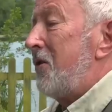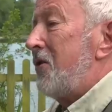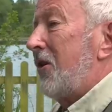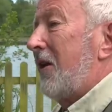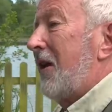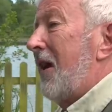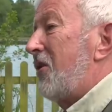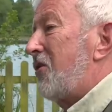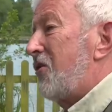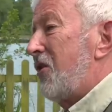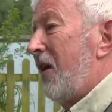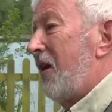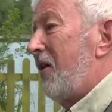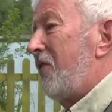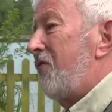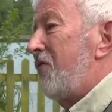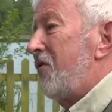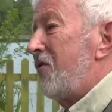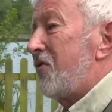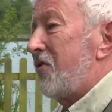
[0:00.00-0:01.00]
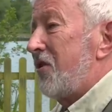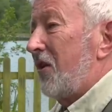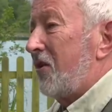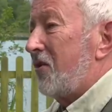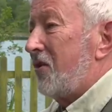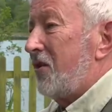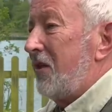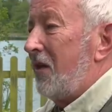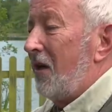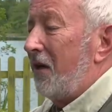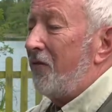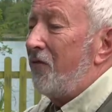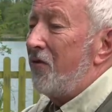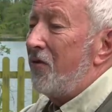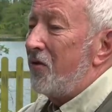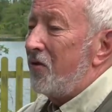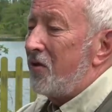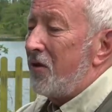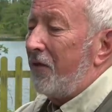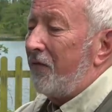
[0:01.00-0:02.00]
to catch 160,
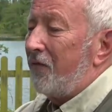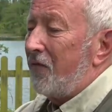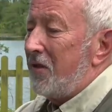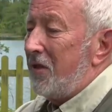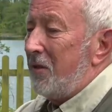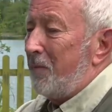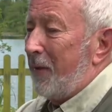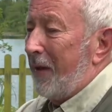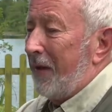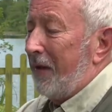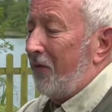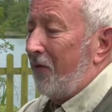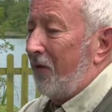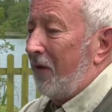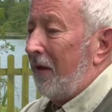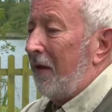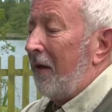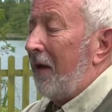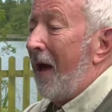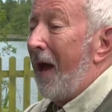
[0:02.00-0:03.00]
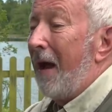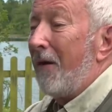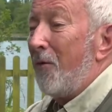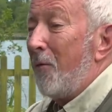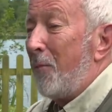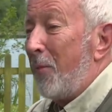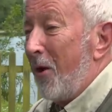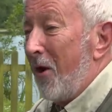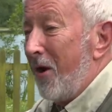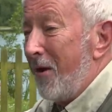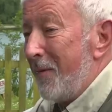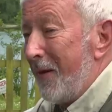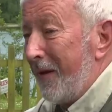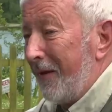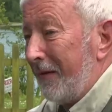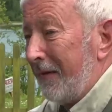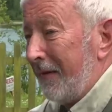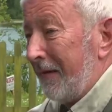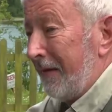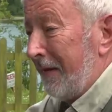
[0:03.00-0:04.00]
170 pound
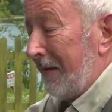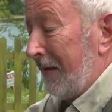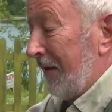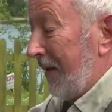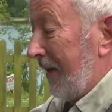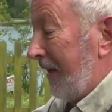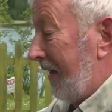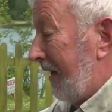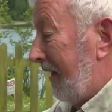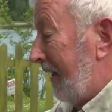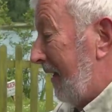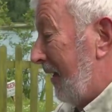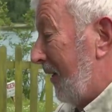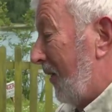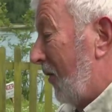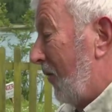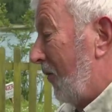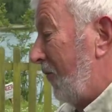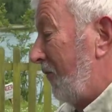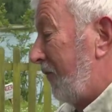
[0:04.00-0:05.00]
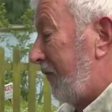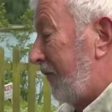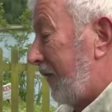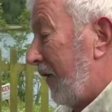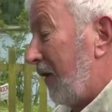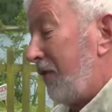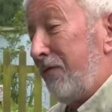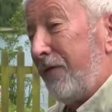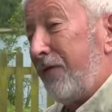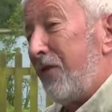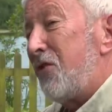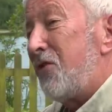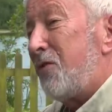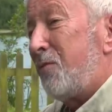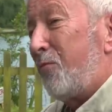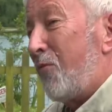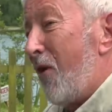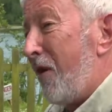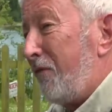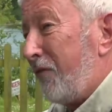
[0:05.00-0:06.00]
arapaima uh, on float fished
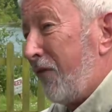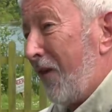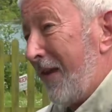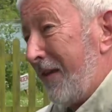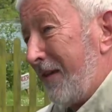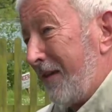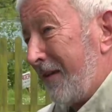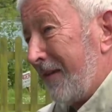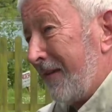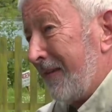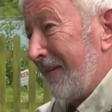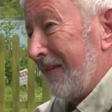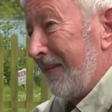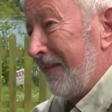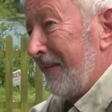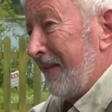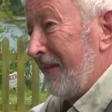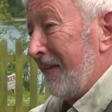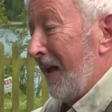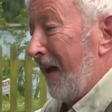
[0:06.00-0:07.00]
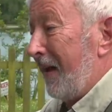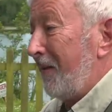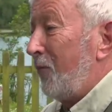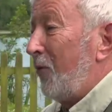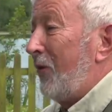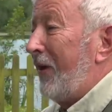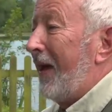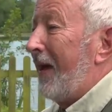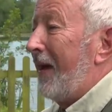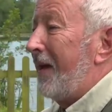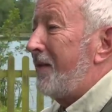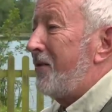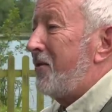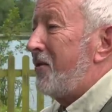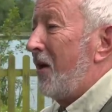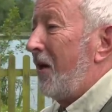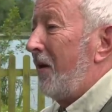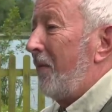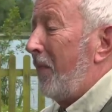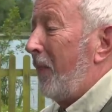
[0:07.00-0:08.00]
breadflake. And we
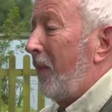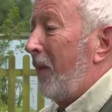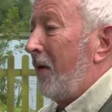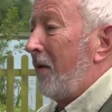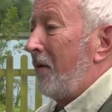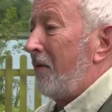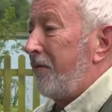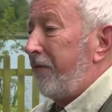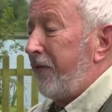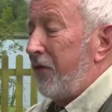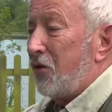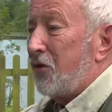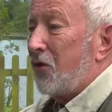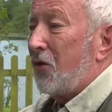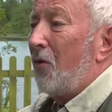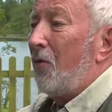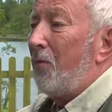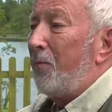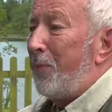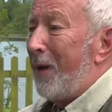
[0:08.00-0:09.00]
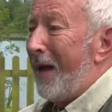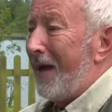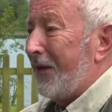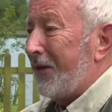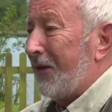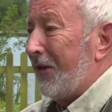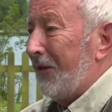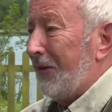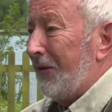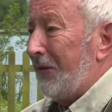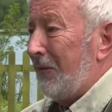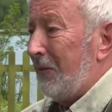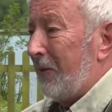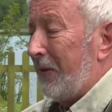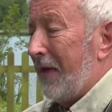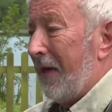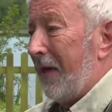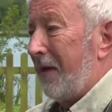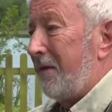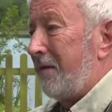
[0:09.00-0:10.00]
had um, fish called pacu,
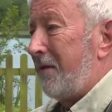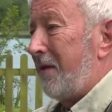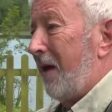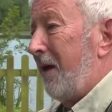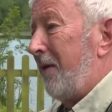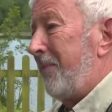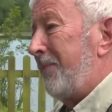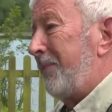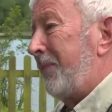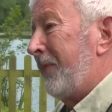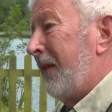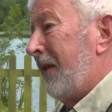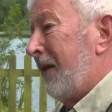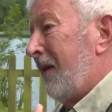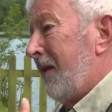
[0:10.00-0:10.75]
we had um,